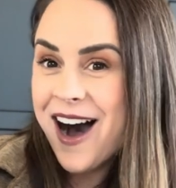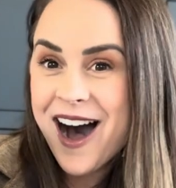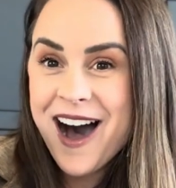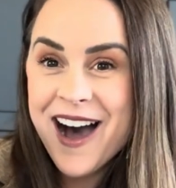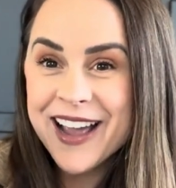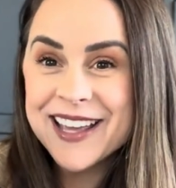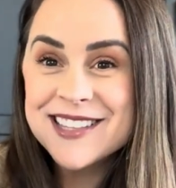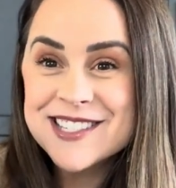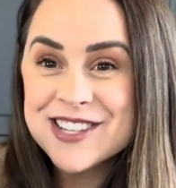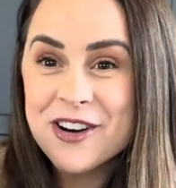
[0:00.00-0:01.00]
Oh,
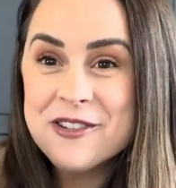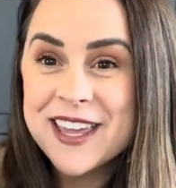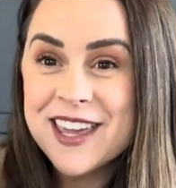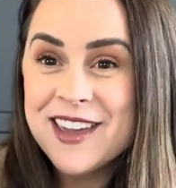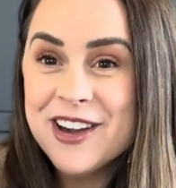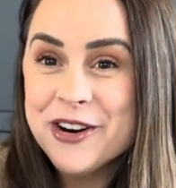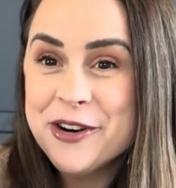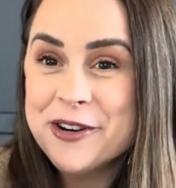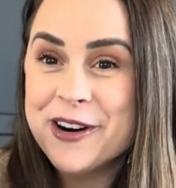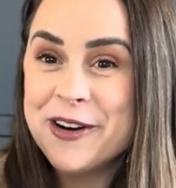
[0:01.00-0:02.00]
it's so cute.
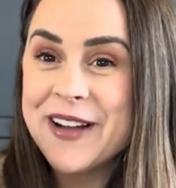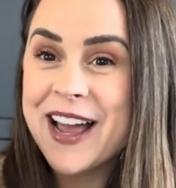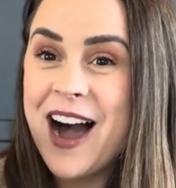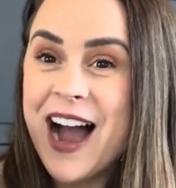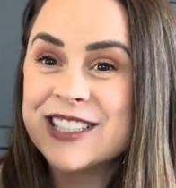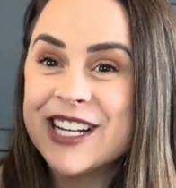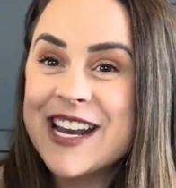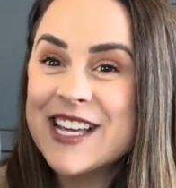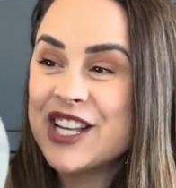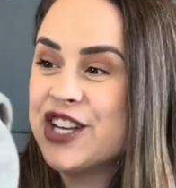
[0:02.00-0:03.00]
Oh my gosh, it
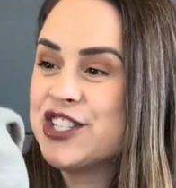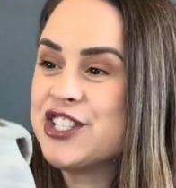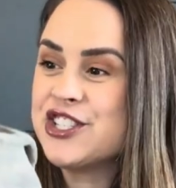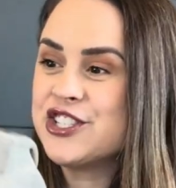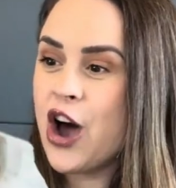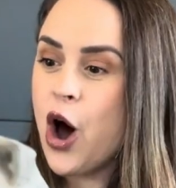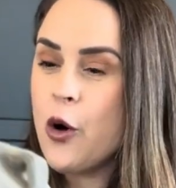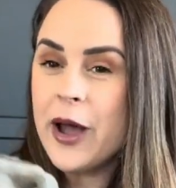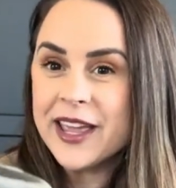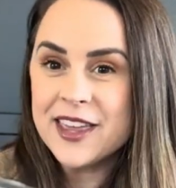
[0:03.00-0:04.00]
is
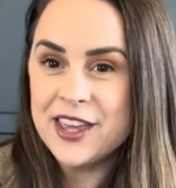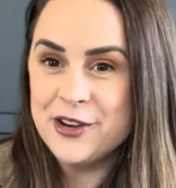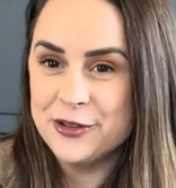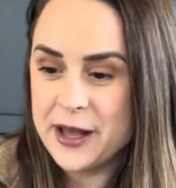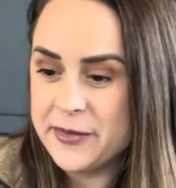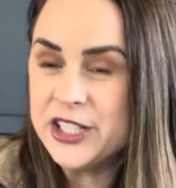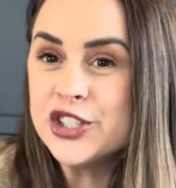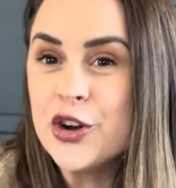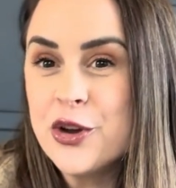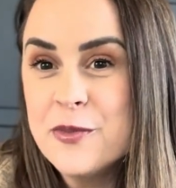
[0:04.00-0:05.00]
so cute. Let me
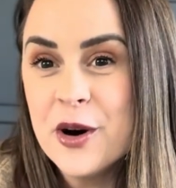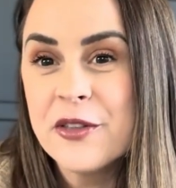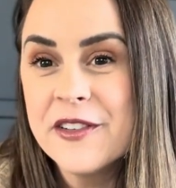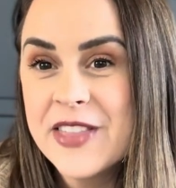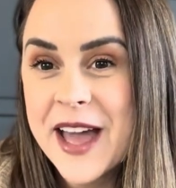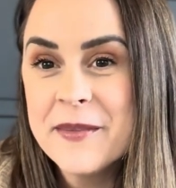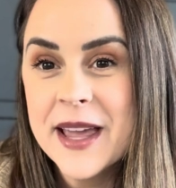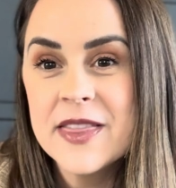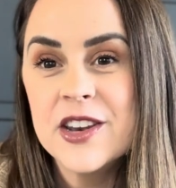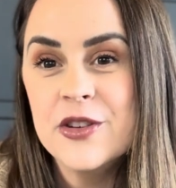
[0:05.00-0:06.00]
show you both of them
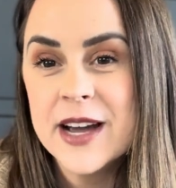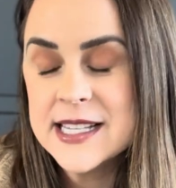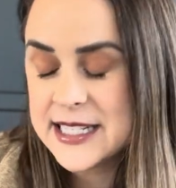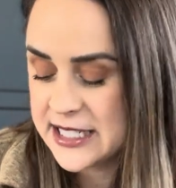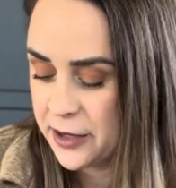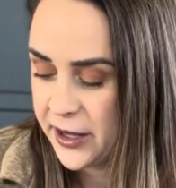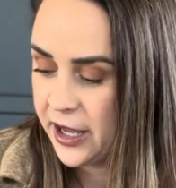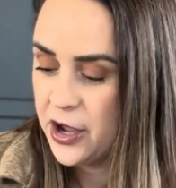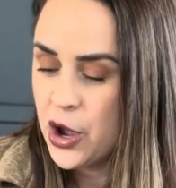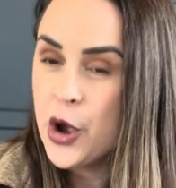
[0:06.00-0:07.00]
and then you guys can tell
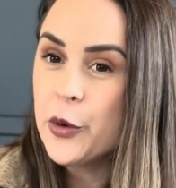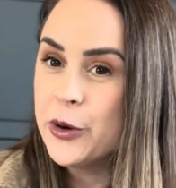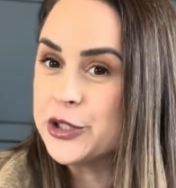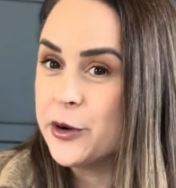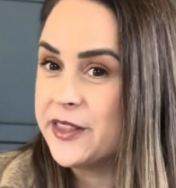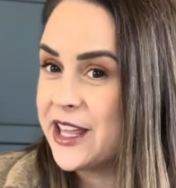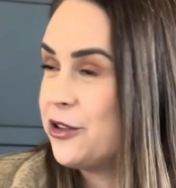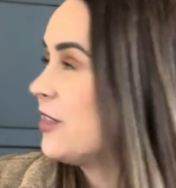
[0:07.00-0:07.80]
me which one that you